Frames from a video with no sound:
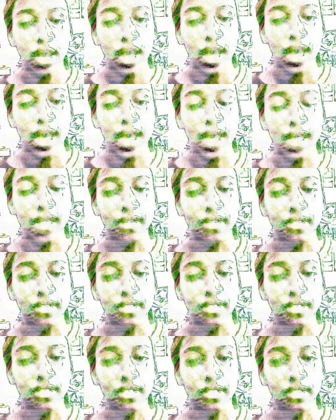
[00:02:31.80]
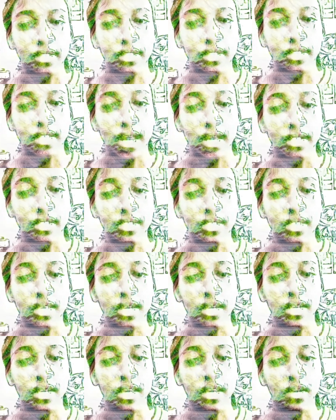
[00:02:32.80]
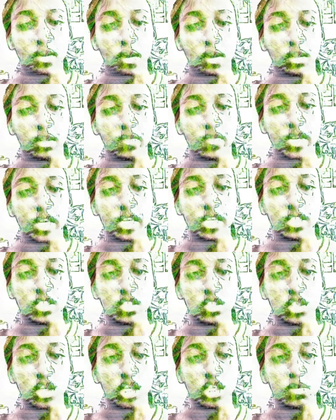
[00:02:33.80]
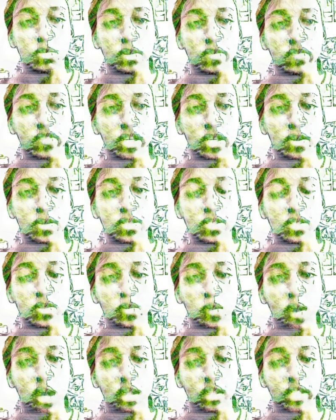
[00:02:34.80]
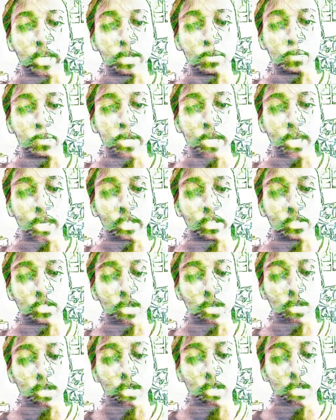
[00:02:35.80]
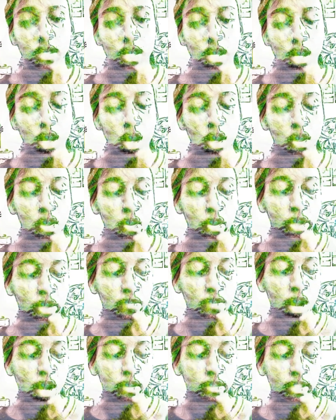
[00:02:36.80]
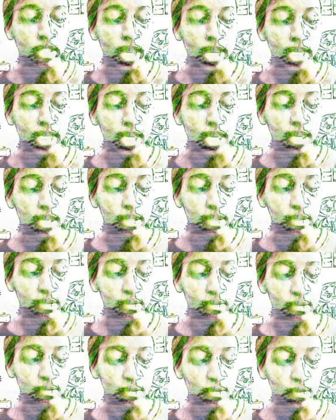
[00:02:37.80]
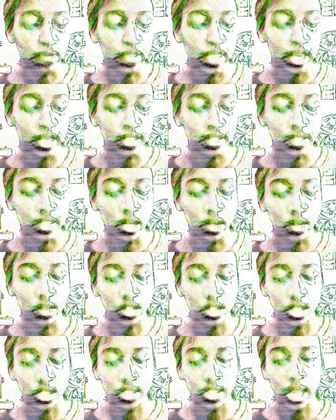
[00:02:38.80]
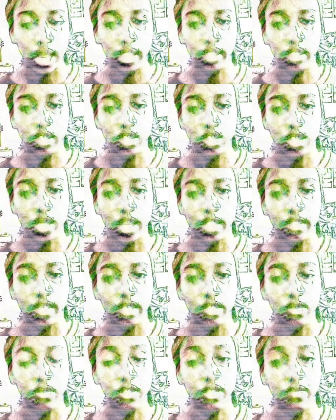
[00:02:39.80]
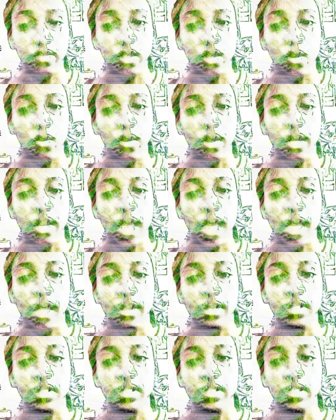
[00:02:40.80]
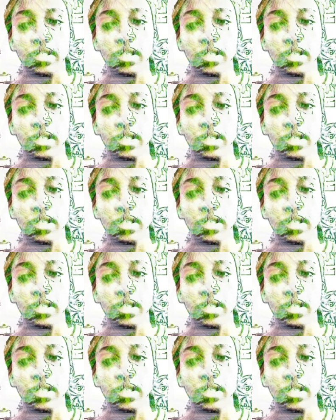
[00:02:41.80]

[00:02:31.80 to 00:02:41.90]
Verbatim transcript: And that's seen in all of his judgment videos as well. Like, beings are going around liking things that are just hellish, and they don't even know it. And